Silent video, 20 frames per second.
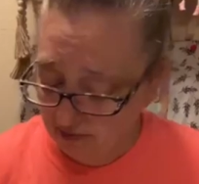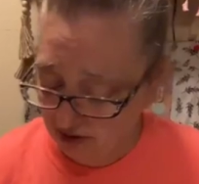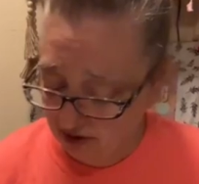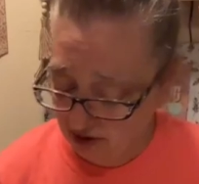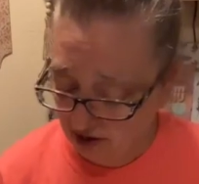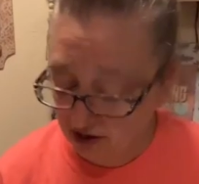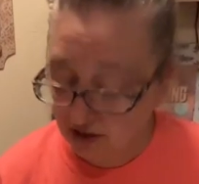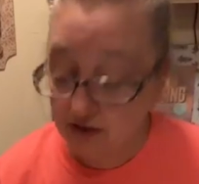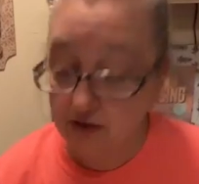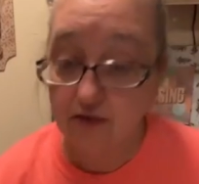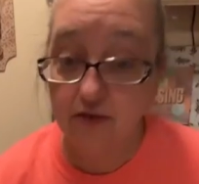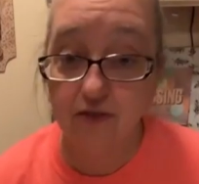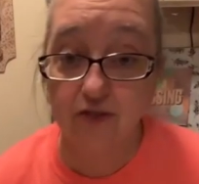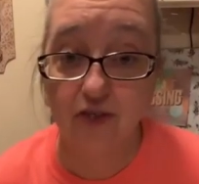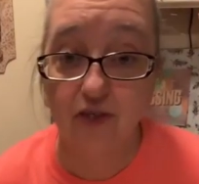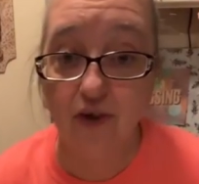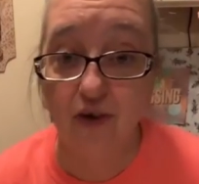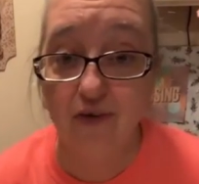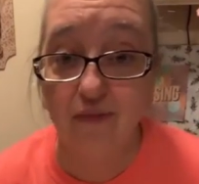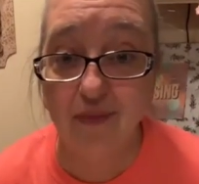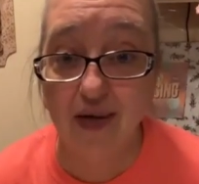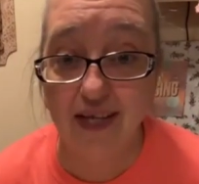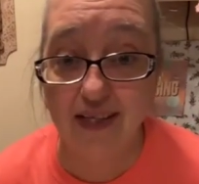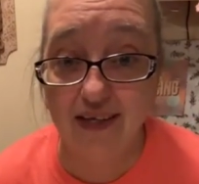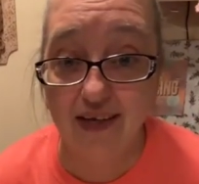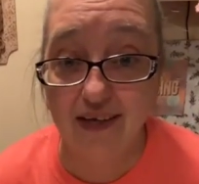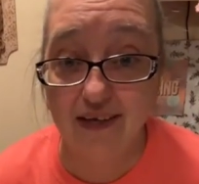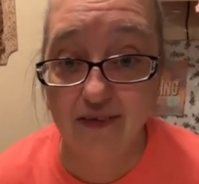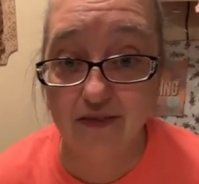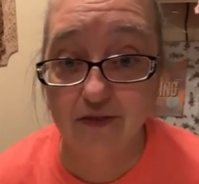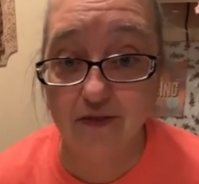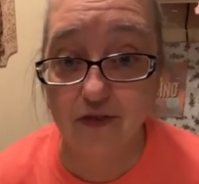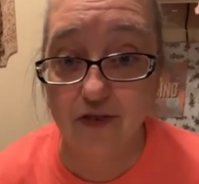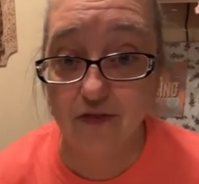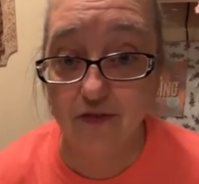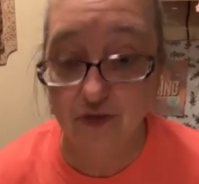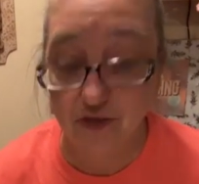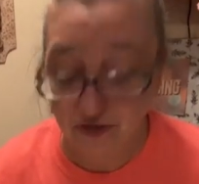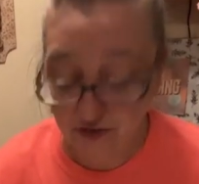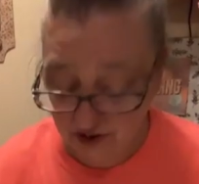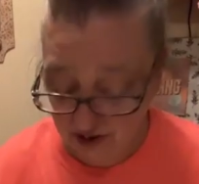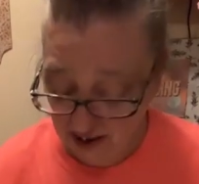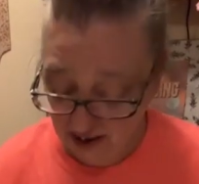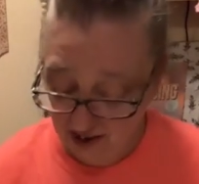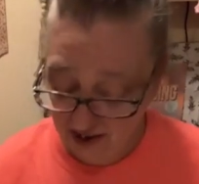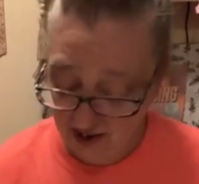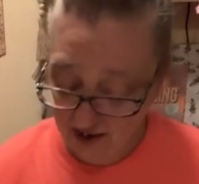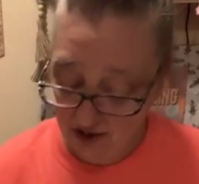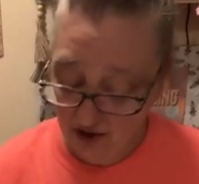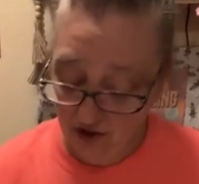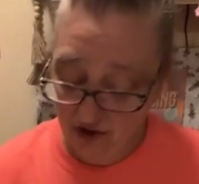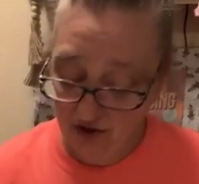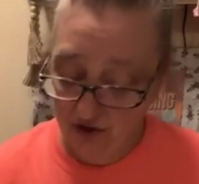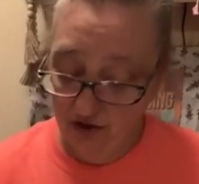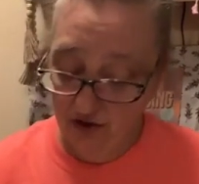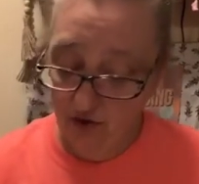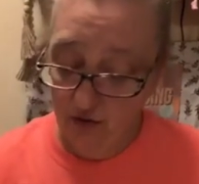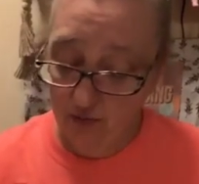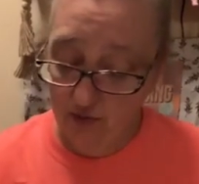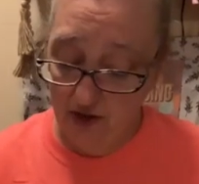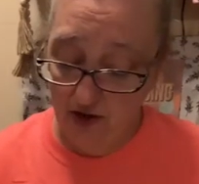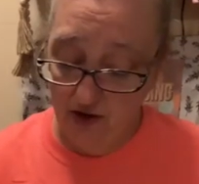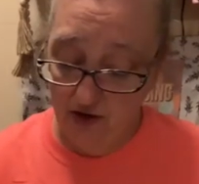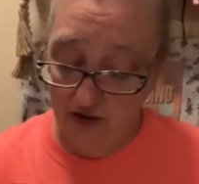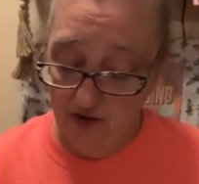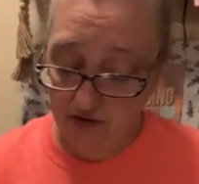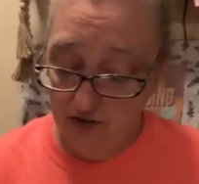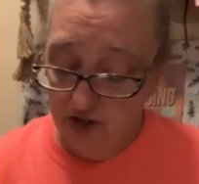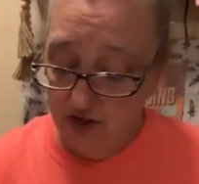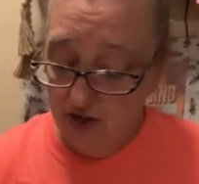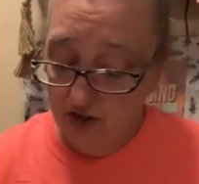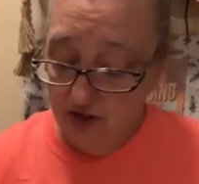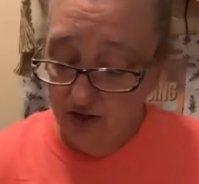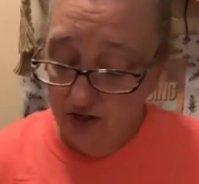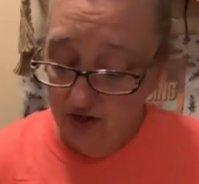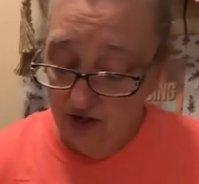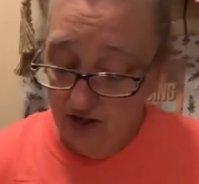my blurs on my letters. If you see that they're a little blurred,